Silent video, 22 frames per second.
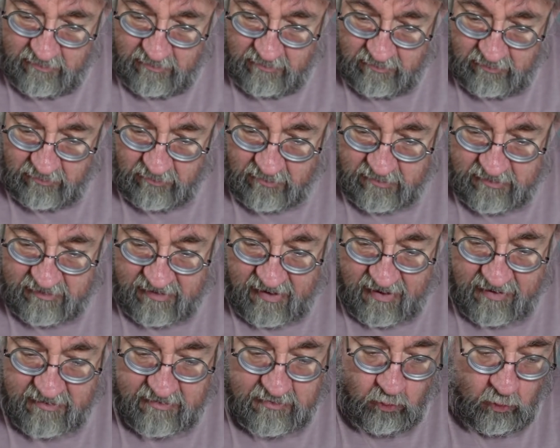because
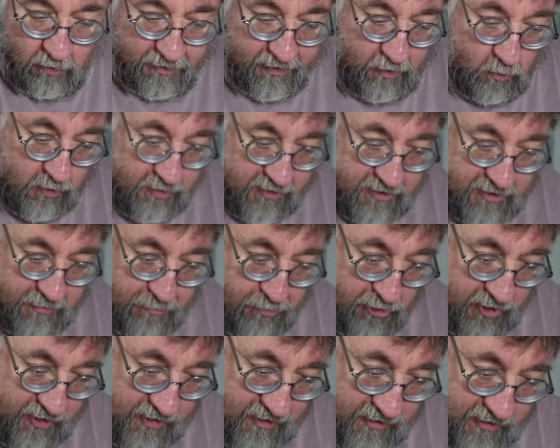that's what I want to
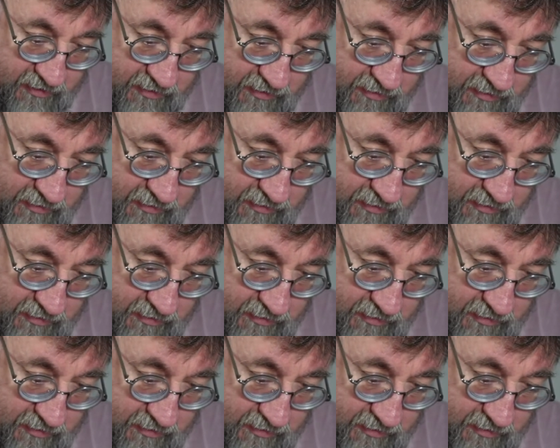print.